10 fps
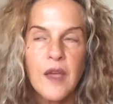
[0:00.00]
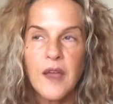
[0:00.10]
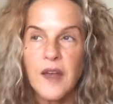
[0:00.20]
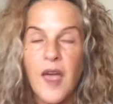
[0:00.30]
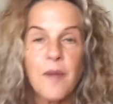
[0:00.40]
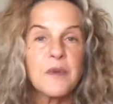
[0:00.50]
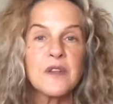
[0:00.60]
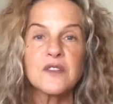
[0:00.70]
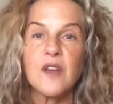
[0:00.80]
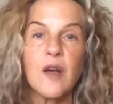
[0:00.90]
And
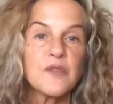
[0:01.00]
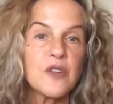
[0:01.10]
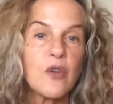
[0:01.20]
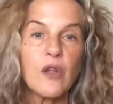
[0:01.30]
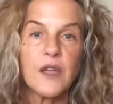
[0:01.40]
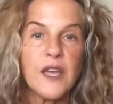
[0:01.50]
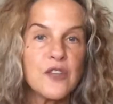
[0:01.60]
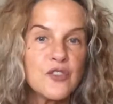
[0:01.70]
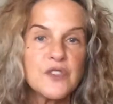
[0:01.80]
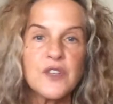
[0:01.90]
happiness comes at all
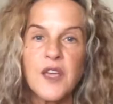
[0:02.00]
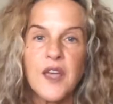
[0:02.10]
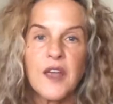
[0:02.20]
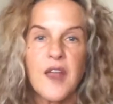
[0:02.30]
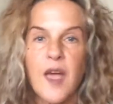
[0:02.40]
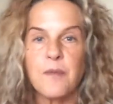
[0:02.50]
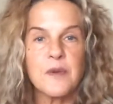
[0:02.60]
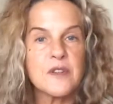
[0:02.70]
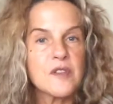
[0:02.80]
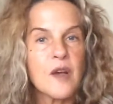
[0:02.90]
ages, and
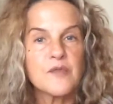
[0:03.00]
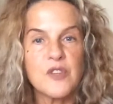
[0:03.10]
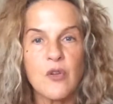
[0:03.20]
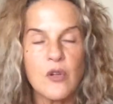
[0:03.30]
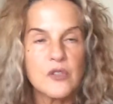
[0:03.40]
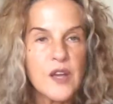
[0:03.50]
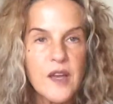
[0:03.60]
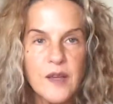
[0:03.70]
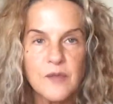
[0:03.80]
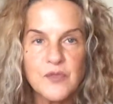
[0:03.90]
happiness comes at all
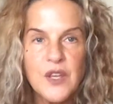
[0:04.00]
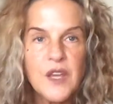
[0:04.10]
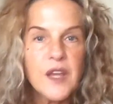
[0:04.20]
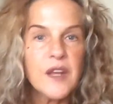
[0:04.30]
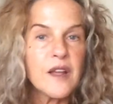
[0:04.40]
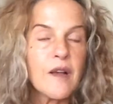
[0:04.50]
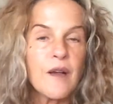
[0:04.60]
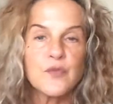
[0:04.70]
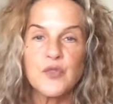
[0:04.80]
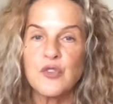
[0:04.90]
times, and it
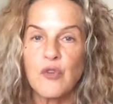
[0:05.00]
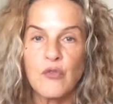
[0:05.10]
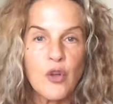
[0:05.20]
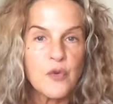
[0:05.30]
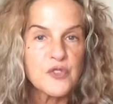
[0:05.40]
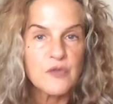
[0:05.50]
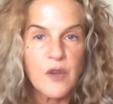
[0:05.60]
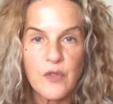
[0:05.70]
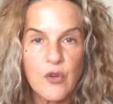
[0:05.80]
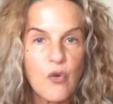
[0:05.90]
comes when you don't know what's
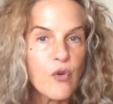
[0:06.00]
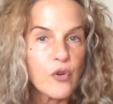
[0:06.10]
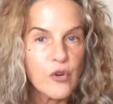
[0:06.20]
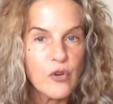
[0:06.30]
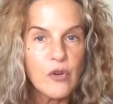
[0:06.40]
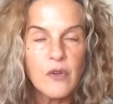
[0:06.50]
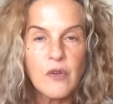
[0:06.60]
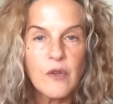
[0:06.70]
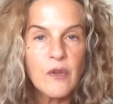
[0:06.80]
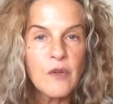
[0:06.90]
around the corner.
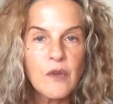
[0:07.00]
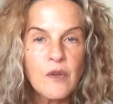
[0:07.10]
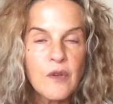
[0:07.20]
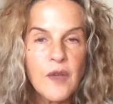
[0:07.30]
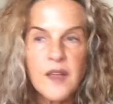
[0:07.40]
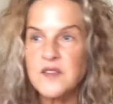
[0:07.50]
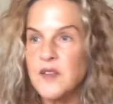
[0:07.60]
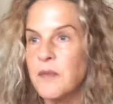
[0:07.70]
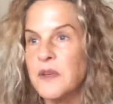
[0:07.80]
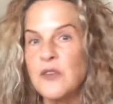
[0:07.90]
And
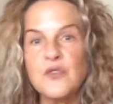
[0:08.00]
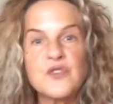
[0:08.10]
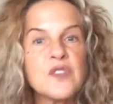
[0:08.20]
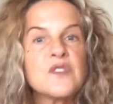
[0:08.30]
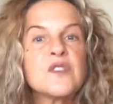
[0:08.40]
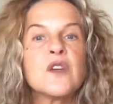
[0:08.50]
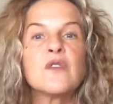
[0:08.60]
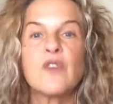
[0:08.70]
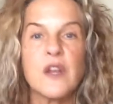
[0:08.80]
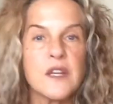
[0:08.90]
somebody who sits there
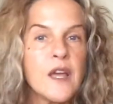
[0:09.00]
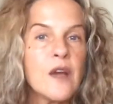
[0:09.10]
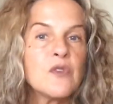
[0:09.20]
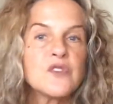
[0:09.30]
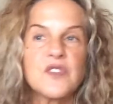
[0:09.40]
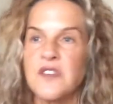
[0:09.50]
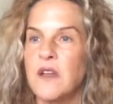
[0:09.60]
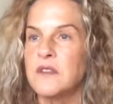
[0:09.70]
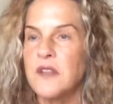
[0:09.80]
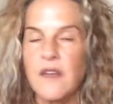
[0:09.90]
right now and says,
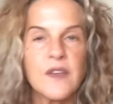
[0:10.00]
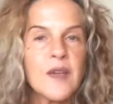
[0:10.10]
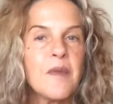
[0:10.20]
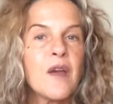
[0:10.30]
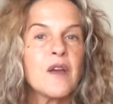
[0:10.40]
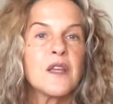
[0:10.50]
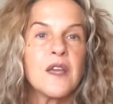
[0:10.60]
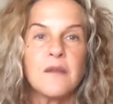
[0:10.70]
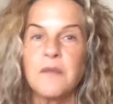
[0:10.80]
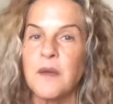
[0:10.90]
I'll never get married
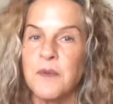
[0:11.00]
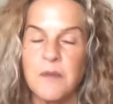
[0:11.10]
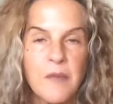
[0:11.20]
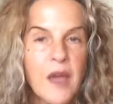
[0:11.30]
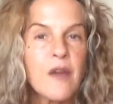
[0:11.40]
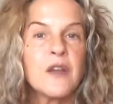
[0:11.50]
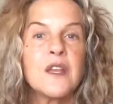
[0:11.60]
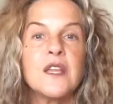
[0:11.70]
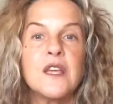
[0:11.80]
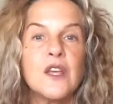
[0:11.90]
again, might be married in
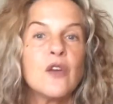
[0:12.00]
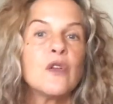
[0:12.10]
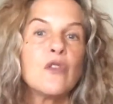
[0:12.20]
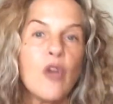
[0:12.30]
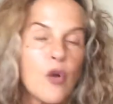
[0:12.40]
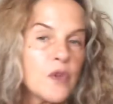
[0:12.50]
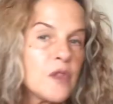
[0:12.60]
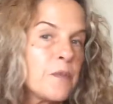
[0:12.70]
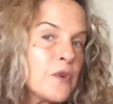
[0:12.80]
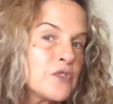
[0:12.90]
a year, along with
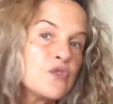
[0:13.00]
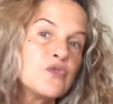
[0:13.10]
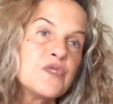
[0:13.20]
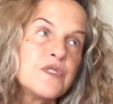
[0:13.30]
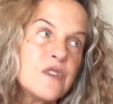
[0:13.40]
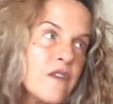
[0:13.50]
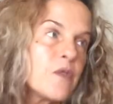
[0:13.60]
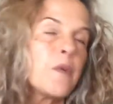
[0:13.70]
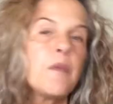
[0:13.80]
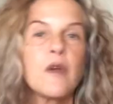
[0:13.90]
the person who's never
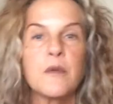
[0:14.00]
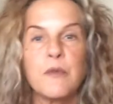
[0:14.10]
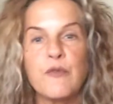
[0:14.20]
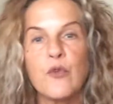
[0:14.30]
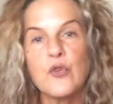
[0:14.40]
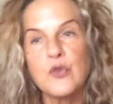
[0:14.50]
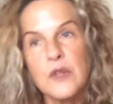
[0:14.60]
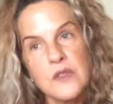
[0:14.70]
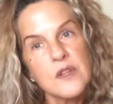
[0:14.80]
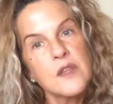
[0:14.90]
been married before, who
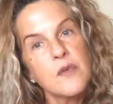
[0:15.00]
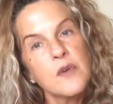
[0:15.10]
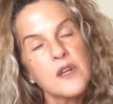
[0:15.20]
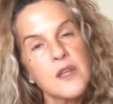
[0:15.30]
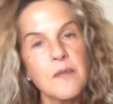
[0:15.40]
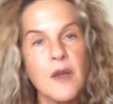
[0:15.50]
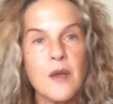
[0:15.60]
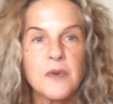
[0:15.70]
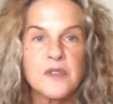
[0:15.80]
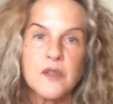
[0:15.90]
didn't think they were going to get
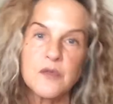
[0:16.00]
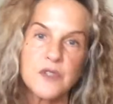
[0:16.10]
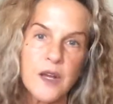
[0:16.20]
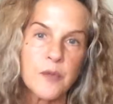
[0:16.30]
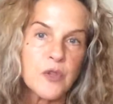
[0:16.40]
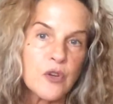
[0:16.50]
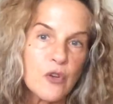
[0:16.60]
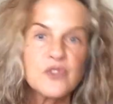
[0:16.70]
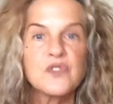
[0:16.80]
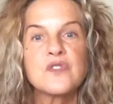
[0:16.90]
married because they were tied up with a
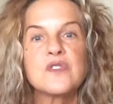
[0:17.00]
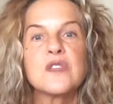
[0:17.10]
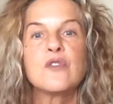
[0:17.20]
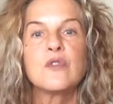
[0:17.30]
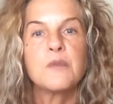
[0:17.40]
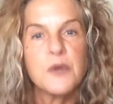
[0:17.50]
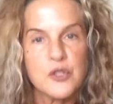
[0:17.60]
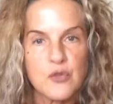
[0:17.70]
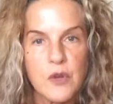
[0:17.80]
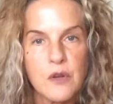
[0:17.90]
narcissist and they couldn't
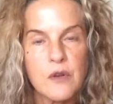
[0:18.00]
picture it.